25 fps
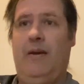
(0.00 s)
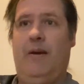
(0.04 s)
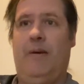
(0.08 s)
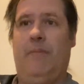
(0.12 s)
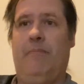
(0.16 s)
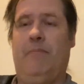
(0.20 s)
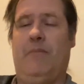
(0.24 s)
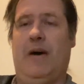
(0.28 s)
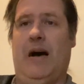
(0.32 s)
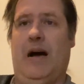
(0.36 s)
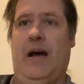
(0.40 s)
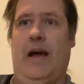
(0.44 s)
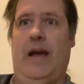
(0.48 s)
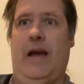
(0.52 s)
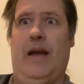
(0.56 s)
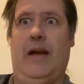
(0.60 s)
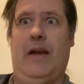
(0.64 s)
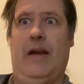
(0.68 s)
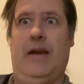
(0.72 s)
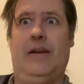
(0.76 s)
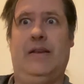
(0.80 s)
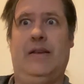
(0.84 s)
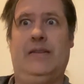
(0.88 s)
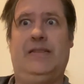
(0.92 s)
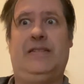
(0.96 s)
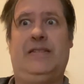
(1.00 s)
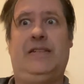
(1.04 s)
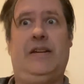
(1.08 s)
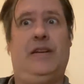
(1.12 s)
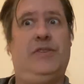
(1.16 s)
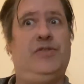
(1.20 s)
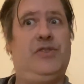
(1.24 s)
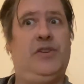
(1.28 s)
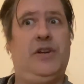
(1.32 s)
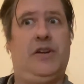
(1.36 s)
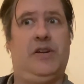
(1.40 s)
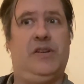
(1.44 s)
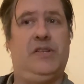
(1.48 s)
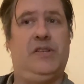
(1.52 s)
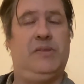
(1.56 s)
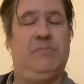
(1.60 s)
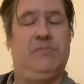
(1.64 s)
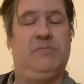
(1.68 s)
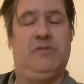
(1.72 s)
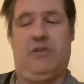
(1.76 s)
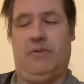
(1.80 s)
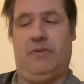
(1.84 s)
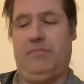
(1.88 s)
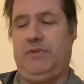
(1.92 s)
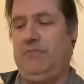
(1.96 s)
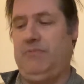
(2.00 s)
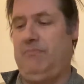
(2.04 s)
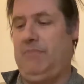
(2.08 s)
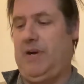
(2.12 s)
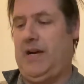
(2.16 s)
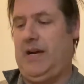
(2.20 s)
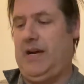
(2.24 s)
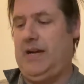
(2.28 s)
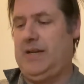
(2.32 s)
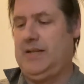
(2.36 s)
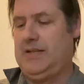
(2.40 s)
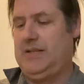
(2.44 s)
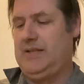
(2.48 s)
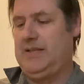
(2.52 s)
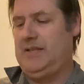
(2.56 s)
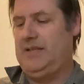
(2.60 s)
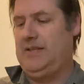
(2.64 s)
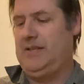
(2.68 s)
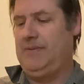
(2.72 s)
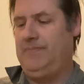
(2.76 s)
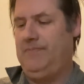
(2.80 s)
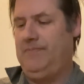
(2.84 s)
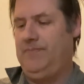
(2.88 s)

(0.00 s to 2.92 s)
my stationery subscription box.